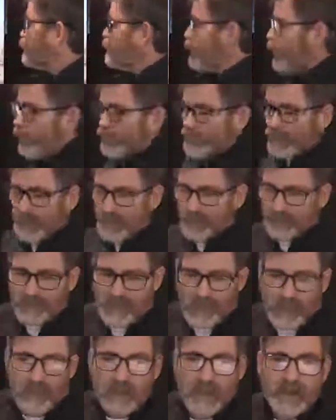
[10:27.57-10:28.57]
fall down
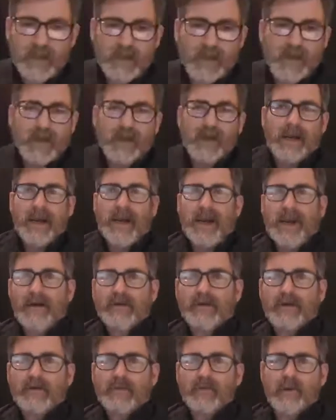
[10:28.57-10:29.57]
there.
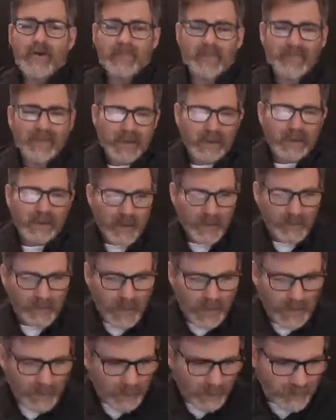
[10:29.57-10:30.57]
And one thing, you know,
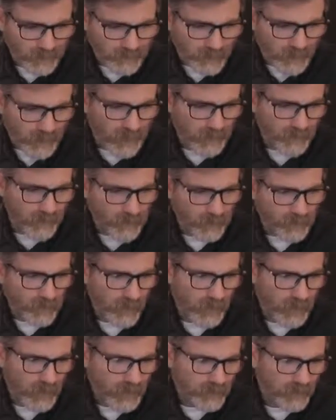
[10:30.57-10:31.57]
guys, I tell you, you
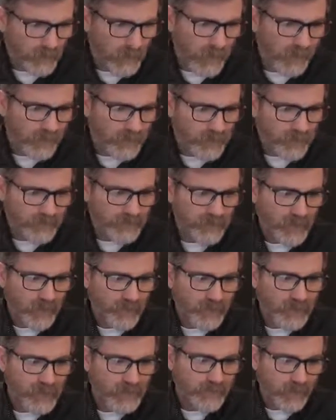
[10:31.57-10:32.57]
talk about, is
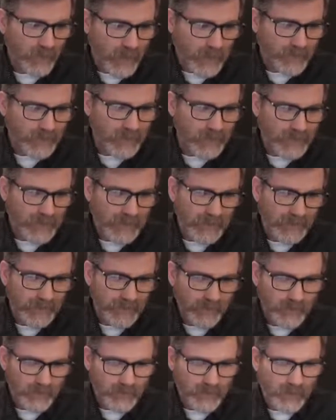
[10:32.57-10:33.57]
something
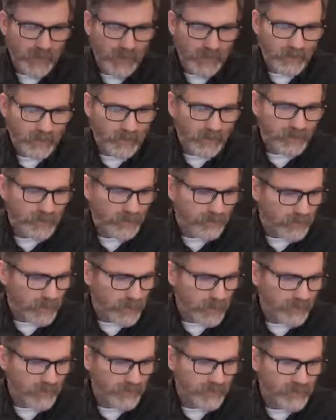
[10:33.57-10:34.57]
propaganda or not? Could the
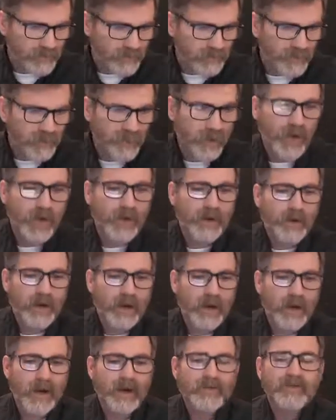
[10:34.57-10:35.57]
bomb have just gone
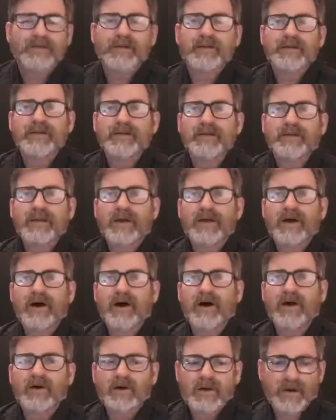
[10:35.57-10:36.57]
off and then they
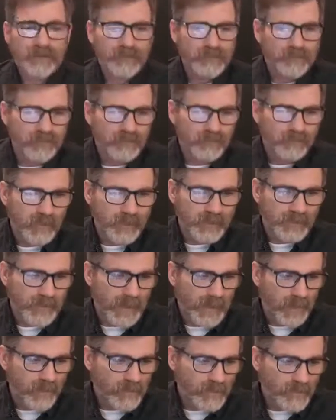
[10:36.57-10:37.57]
all come running
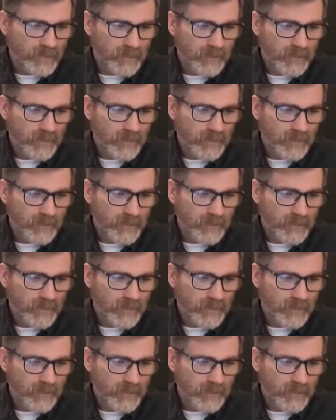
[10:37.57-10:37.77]
out?